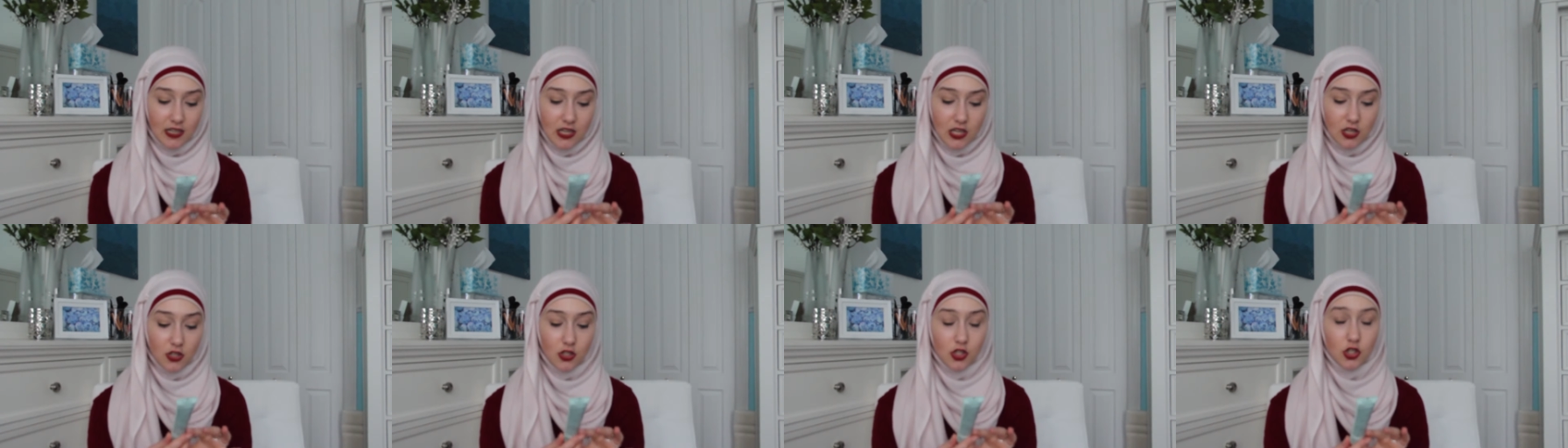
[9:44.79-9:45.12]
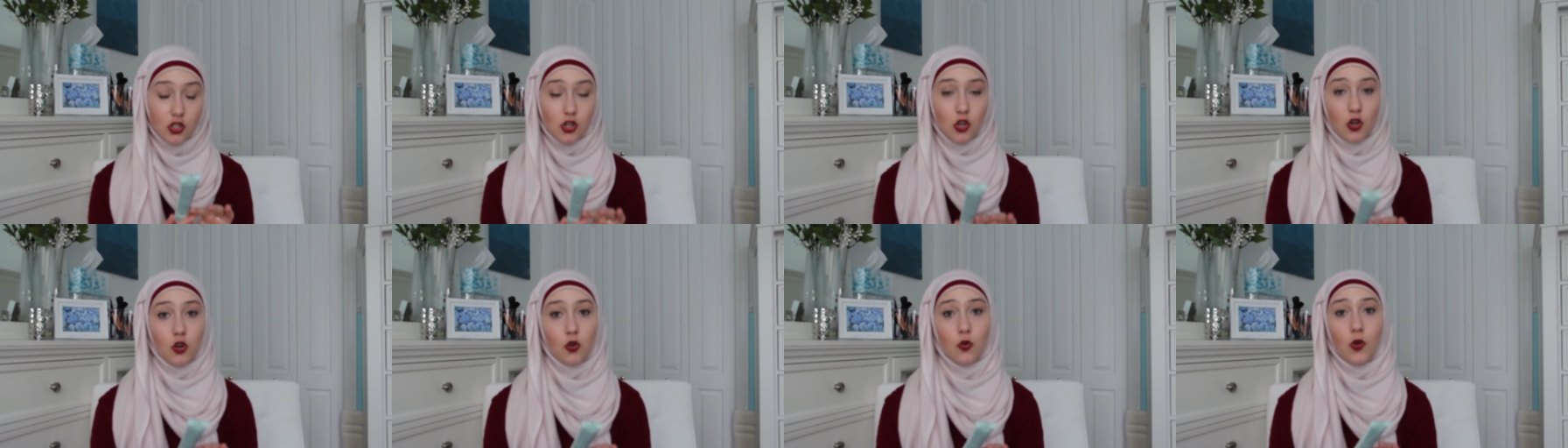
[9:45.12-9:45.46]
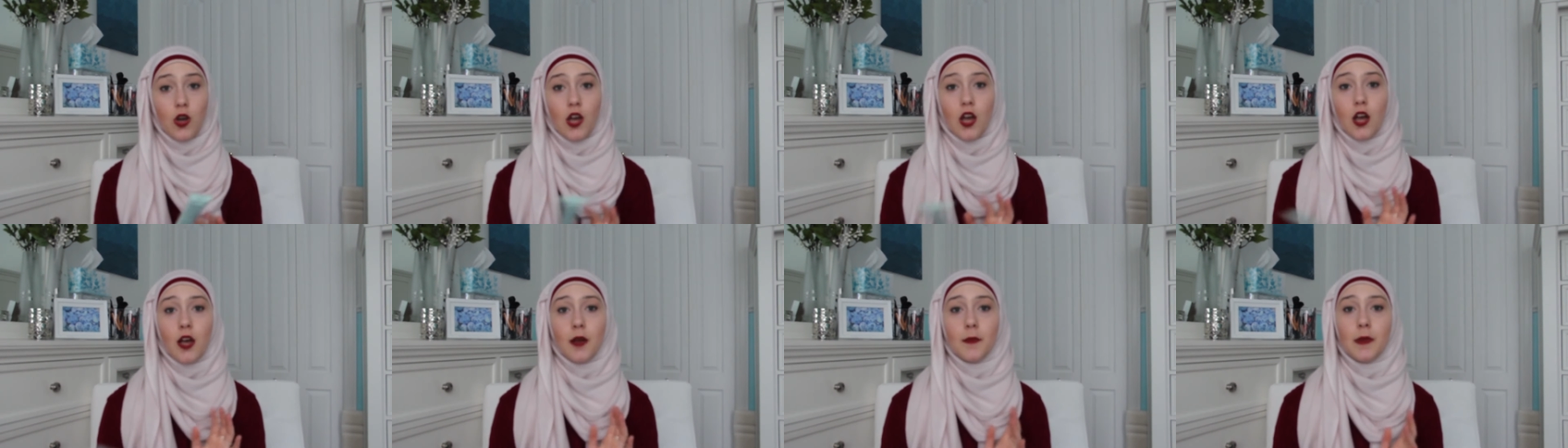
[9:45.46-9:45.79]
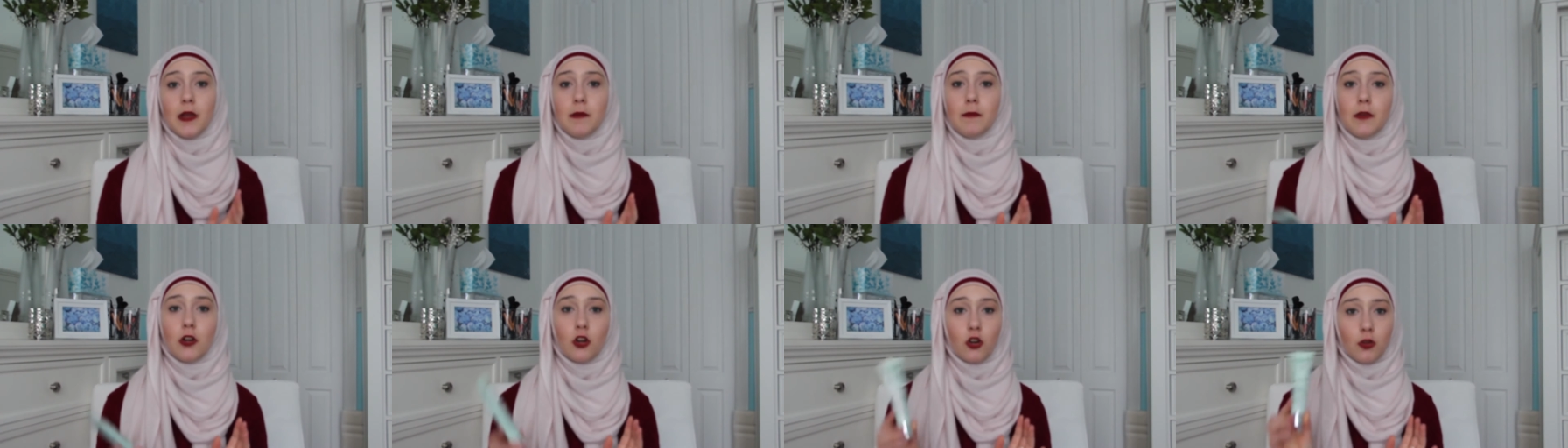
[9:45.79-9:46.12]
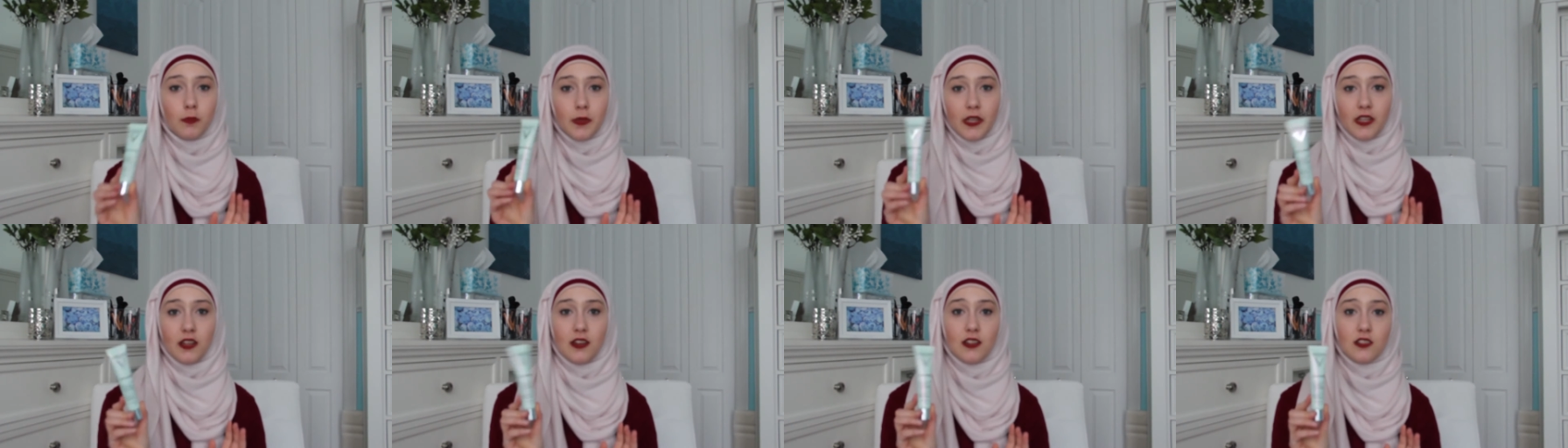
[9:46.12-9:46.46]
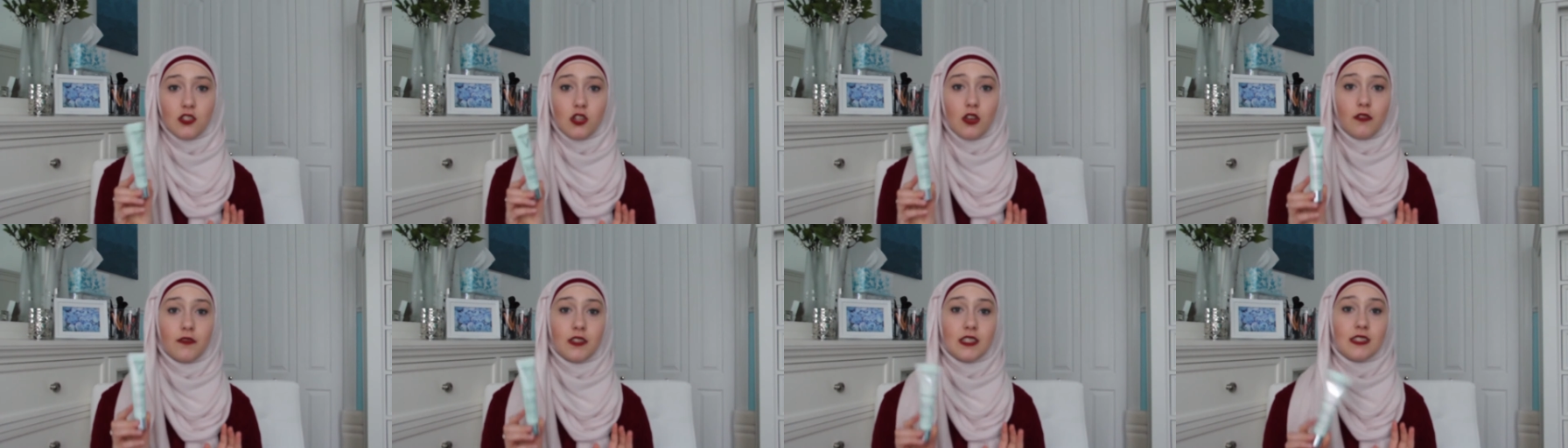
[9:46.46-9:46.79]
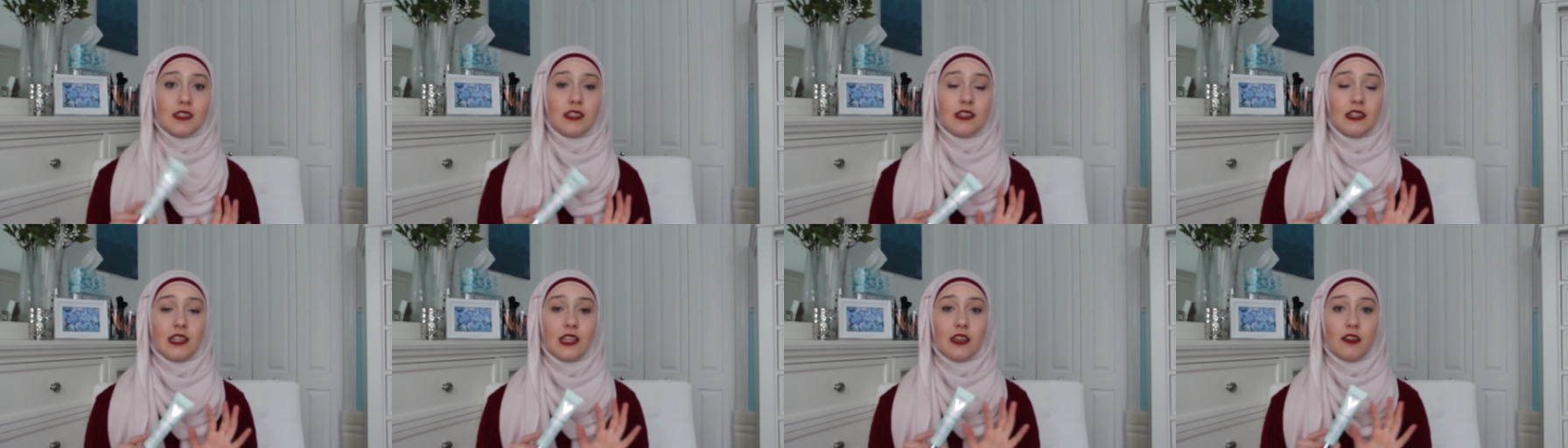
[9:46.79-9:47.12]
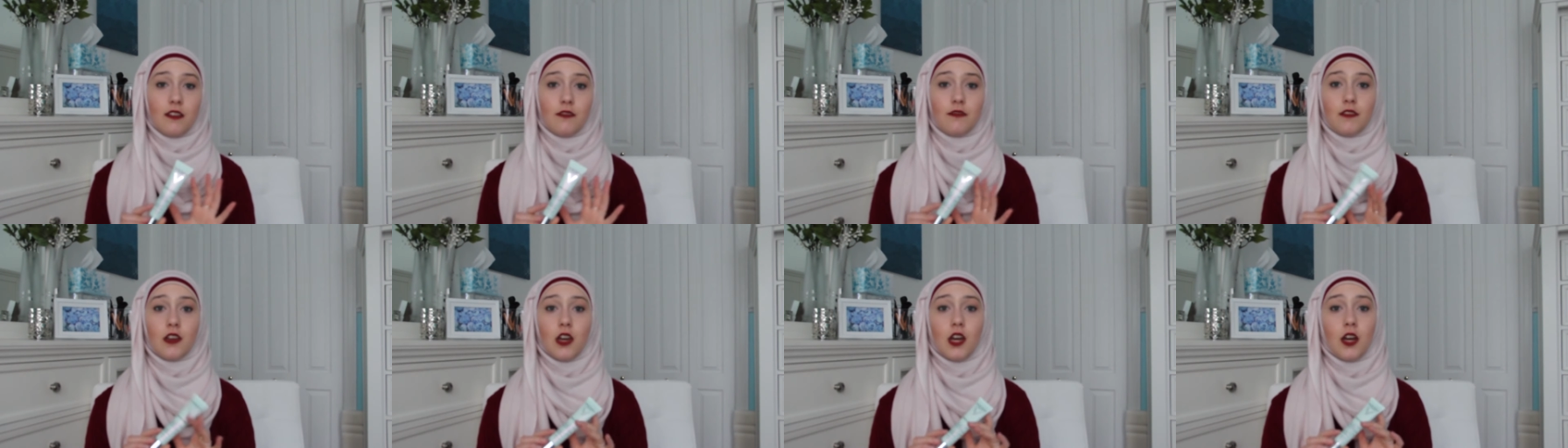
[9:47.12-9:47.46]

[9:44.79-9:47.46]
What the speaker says: so and mineral pigments, obviously, to give